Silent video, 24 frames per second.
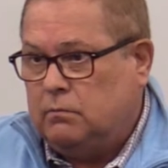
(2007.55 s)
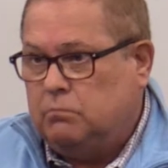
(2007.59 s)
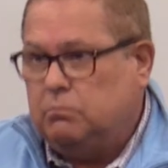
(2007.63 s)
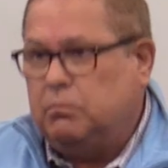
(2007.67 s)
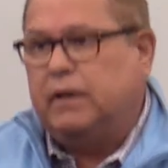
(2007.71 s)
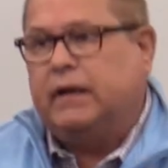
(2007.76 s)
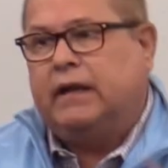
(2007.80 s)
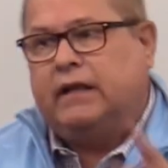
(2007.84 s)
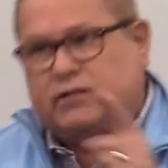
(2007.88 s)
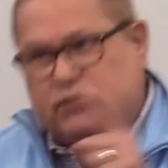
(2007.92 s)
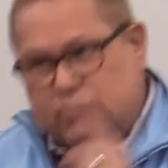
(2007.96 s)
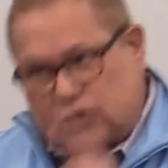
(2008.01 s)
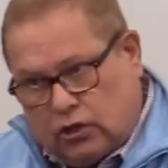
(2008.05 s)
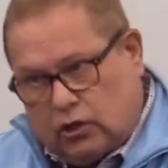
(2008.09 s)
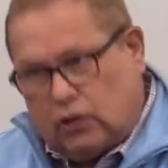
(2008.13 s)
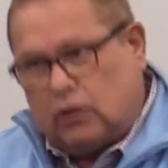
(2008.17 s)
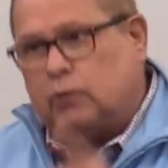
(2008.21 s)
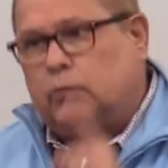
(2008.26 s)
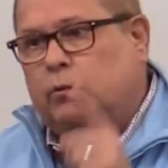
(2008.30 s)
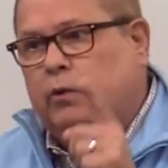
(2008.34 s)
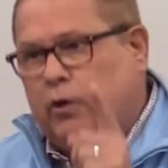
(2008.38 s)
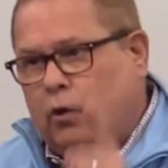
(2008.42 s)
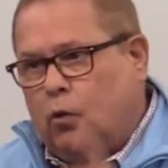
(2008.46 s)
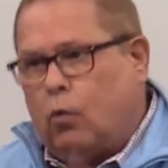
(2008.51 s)
but it's going to
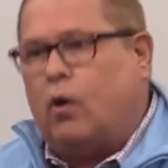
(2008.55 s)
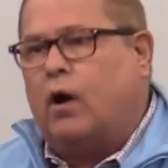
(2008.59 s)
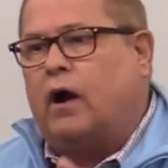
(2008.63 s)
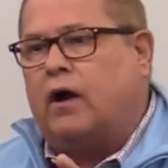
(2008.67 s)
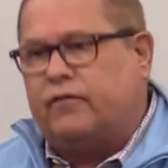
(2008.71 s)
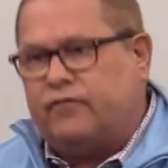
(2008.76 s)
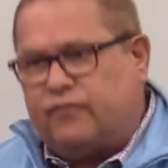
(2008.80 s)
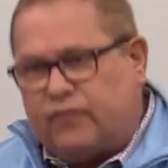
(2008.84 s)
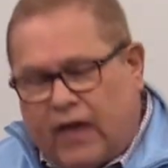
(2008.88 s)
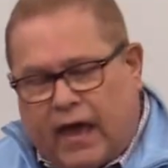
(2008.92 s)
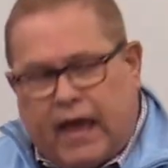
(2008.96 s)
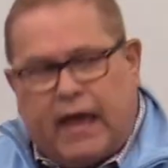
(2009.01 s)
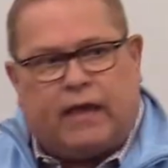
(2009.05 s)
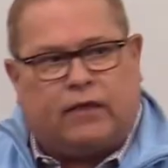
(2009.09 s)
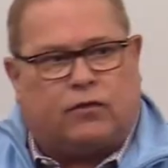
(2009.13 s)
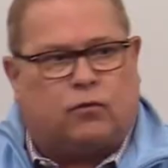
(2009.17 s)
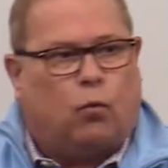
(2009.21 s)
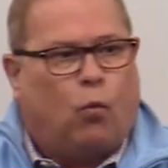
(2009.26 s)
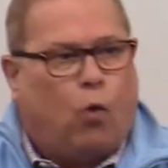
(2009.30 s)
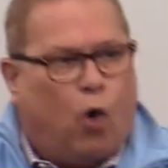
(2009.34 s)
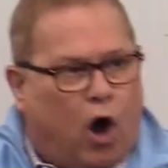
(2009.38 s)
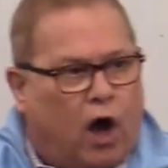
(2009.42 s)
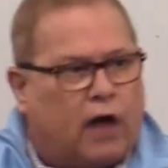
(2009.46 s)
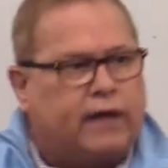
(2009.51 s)
require
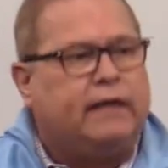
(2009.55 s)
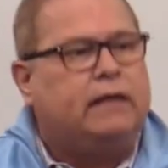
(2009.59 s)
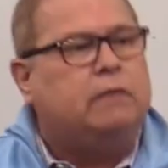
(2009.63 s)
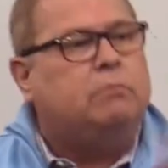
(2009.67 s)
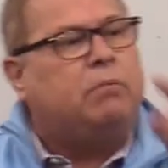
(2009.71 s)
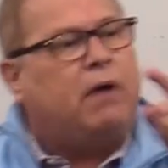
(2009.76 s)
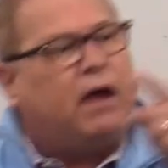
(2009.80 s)
faith, walking